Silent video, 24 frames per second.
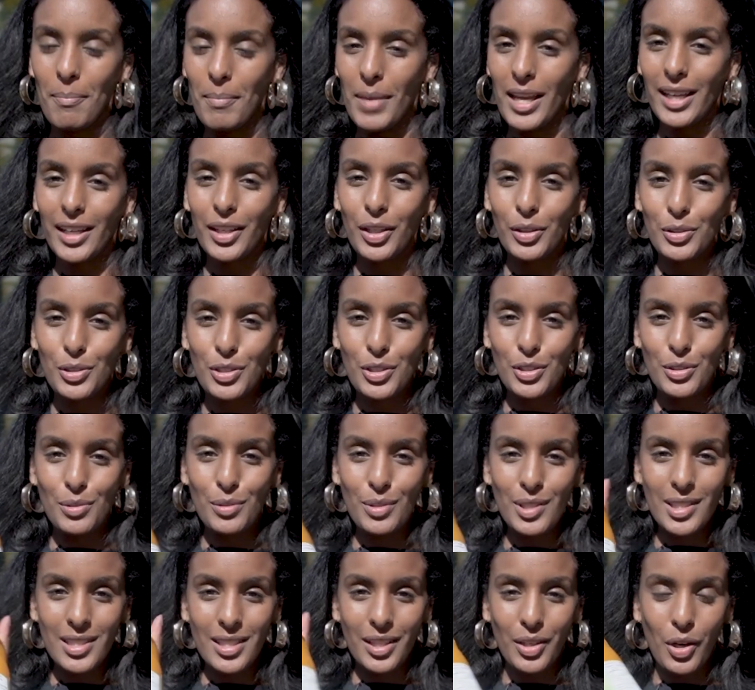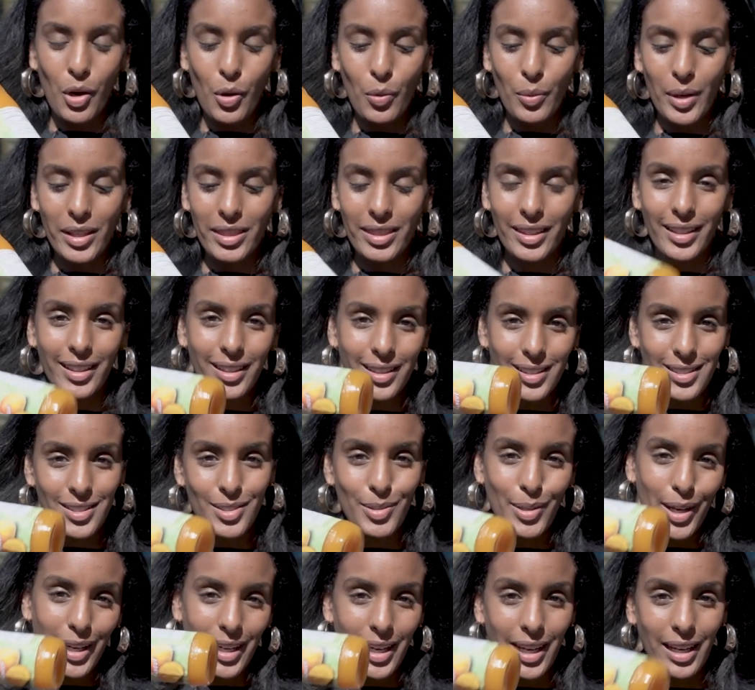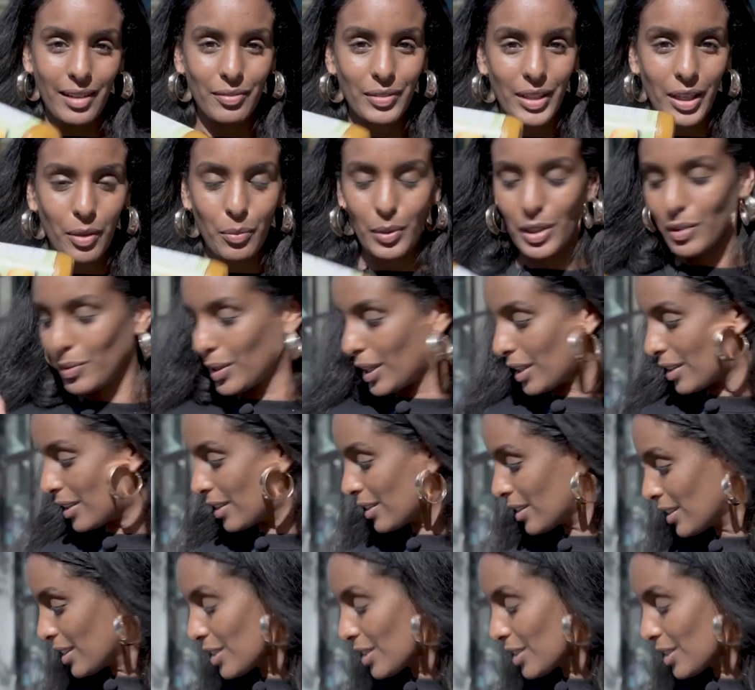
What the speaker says: mango juice to go with it, because you gotta have that when you get a